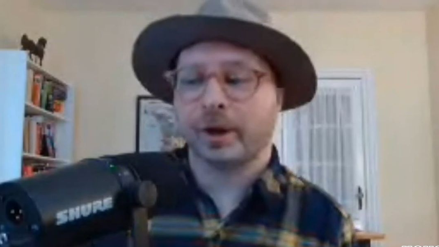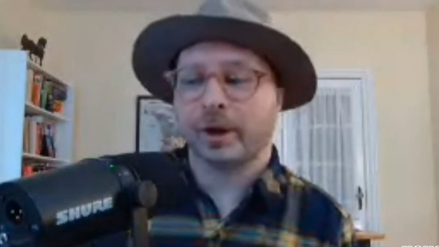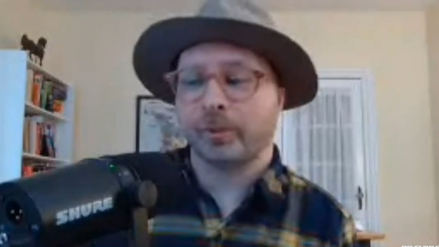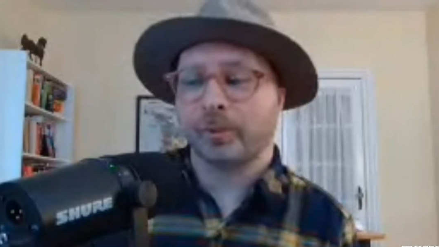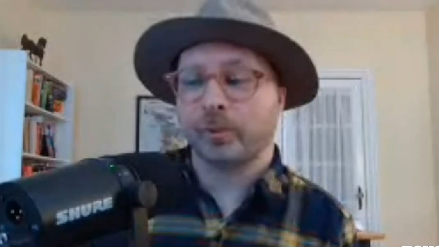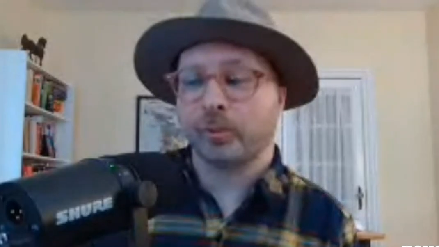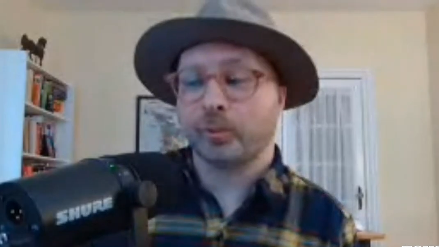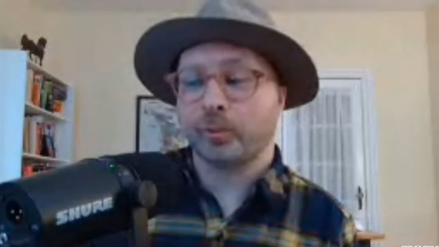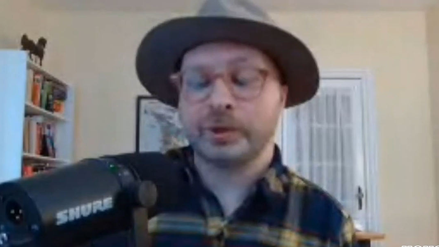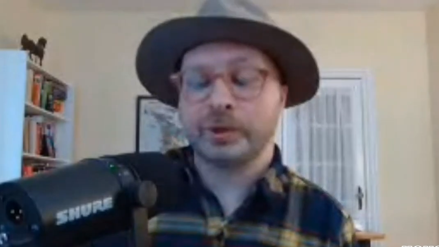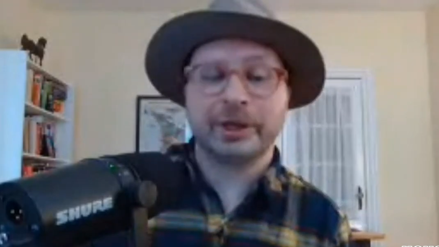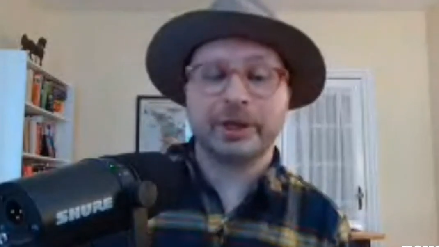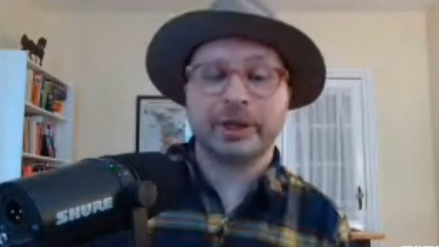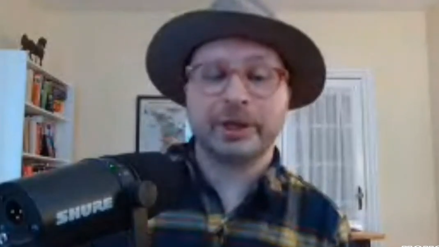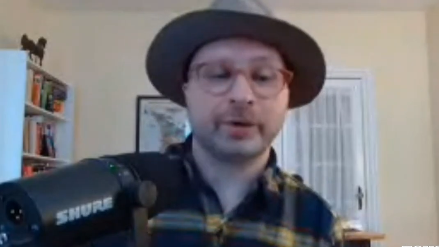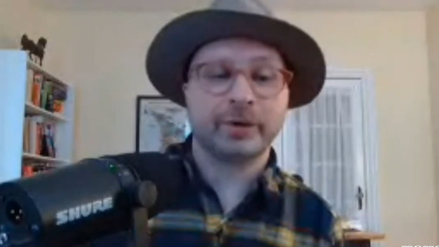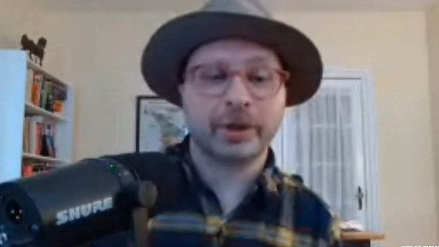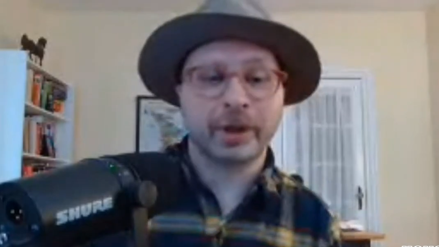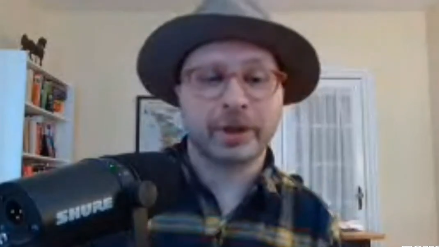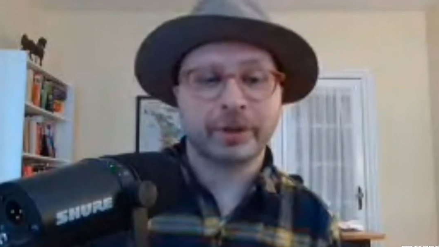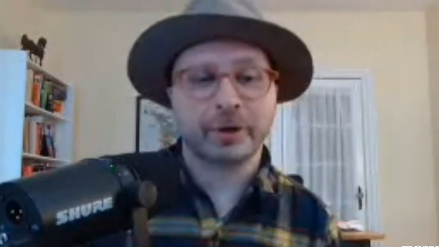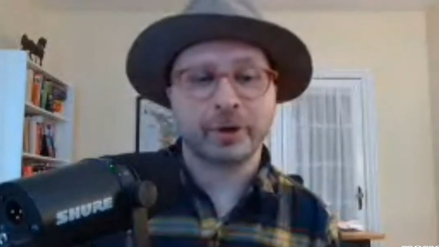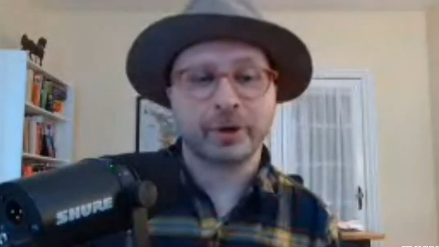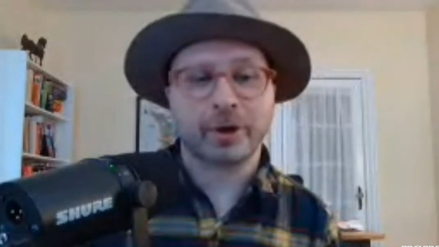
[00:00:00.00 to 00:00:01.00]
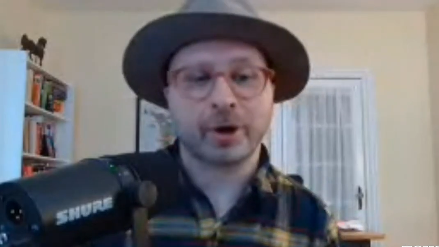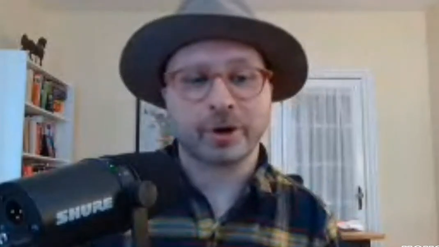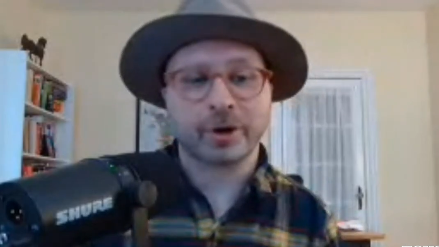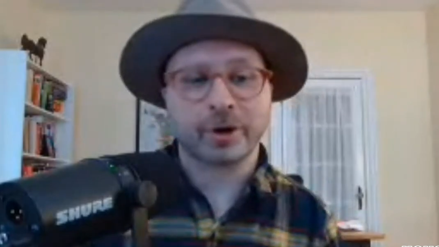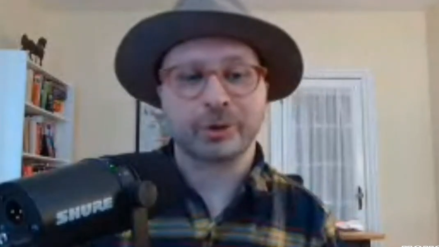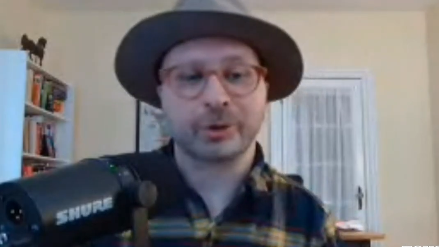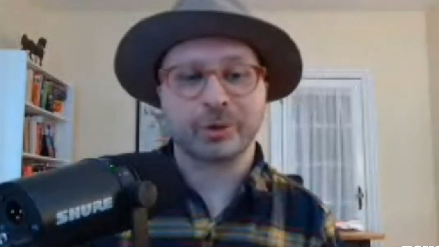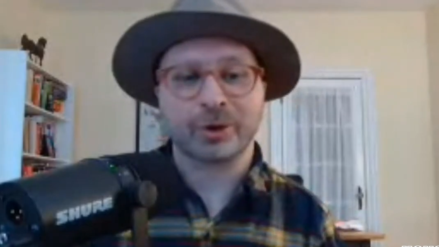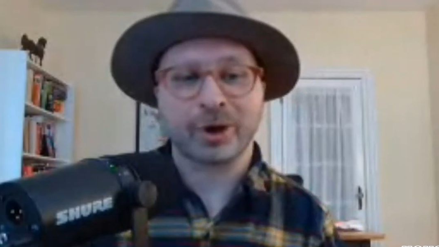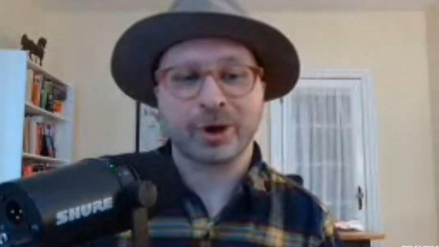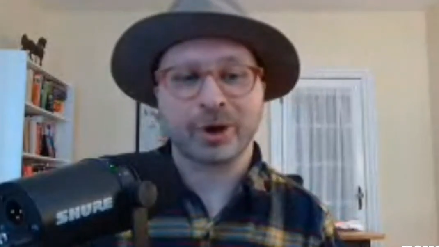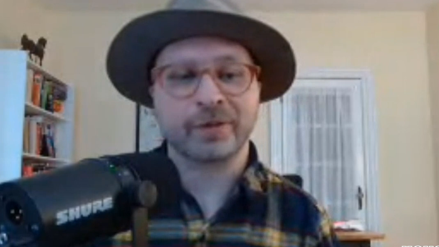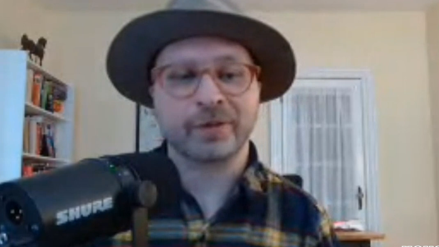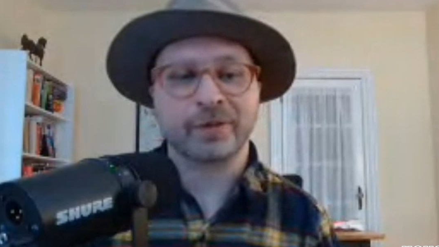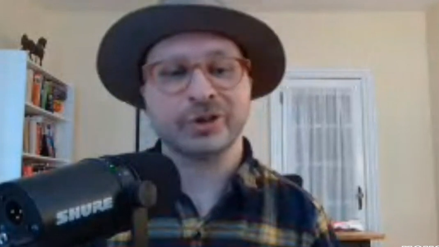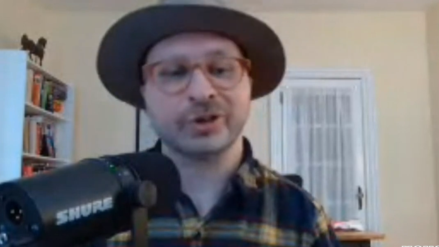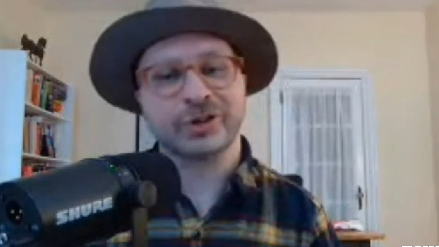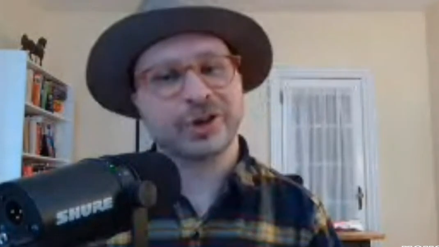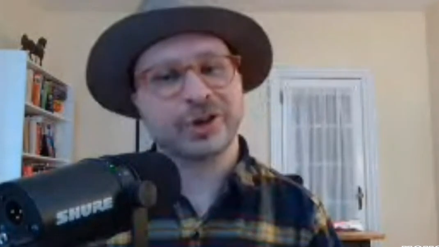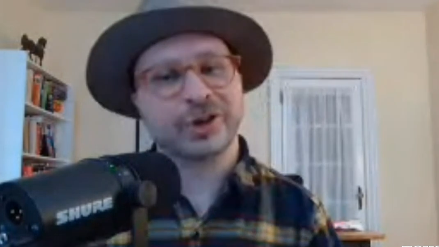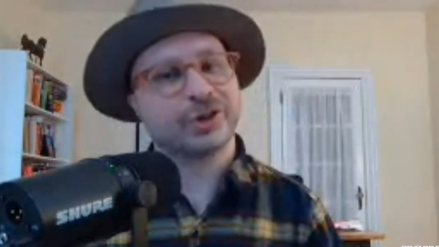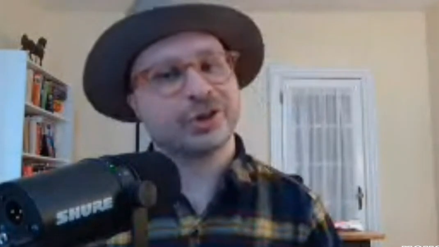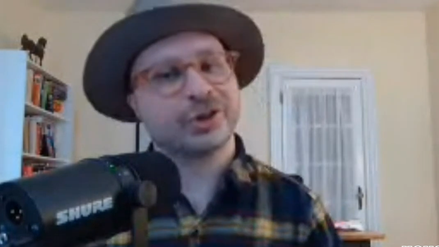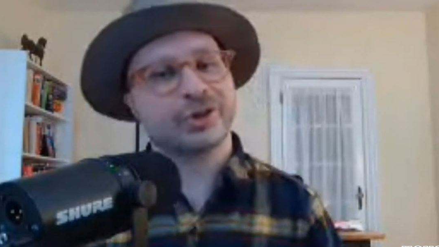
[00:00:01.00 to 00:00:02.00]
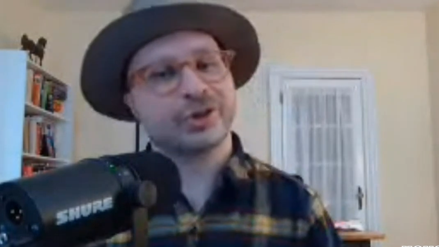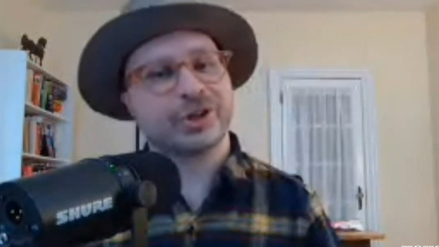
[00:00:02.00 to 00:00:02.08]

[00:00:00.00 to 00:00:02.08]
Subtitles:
We hear that there are still conversations